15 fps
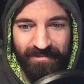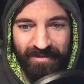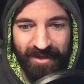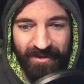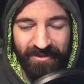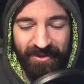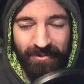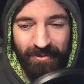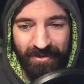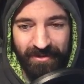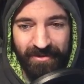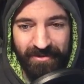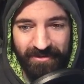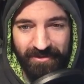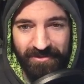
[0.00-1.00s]
I think we're going
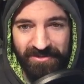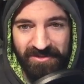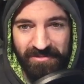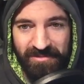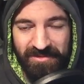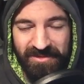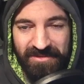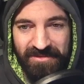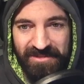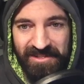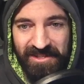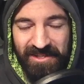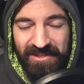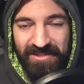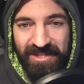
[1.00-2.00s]
to do some
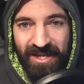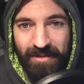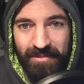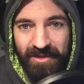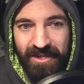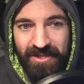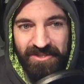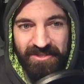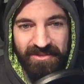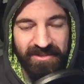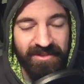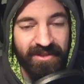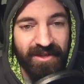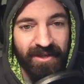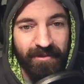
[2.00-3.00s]
decontamination
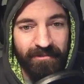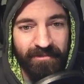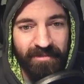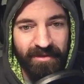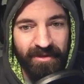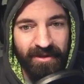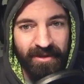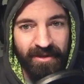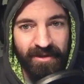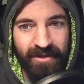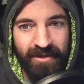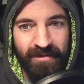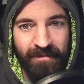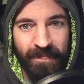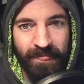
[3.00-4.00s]
today.
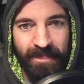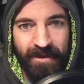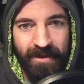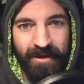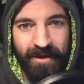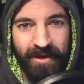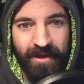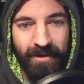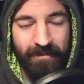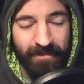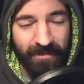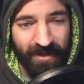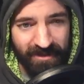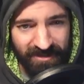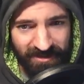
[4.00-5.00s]

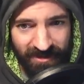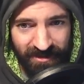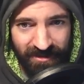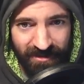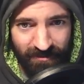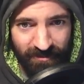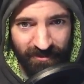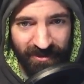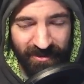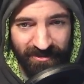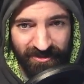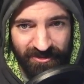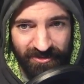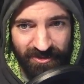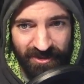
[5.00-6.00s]
I started
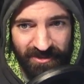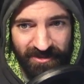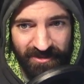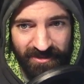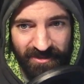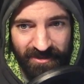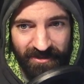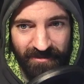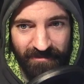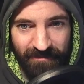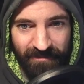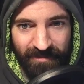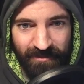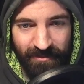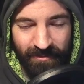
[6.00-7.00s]
reconstruction here.
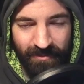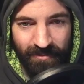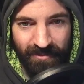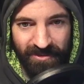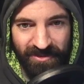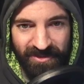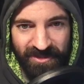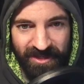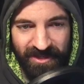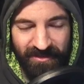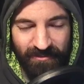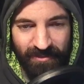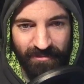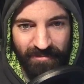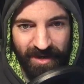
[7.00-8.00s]
We're just kind of
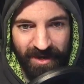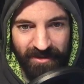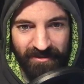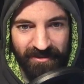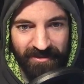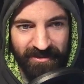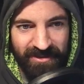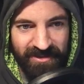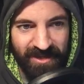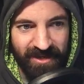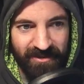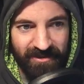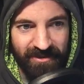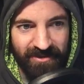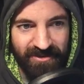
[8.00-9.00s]
remodeling this
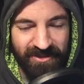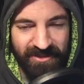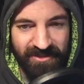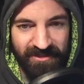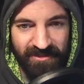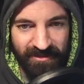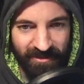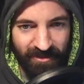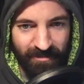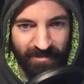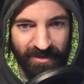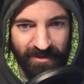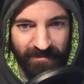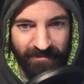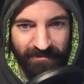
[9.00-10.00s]
area just a little
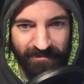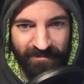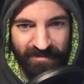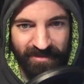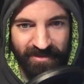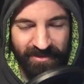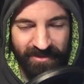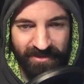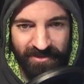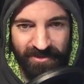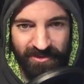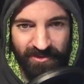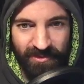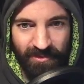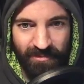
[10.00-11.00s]
bit
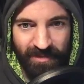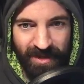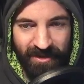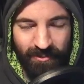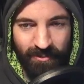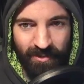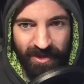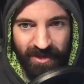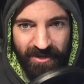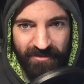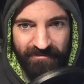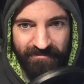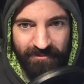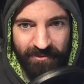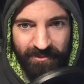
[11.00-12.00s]
to make way
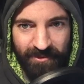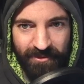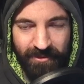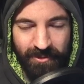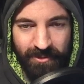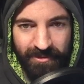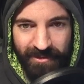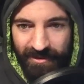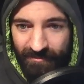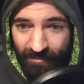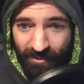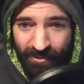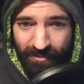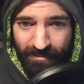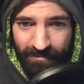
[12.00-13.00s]
for a chlorine
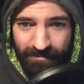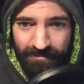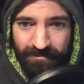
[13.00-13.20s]
room.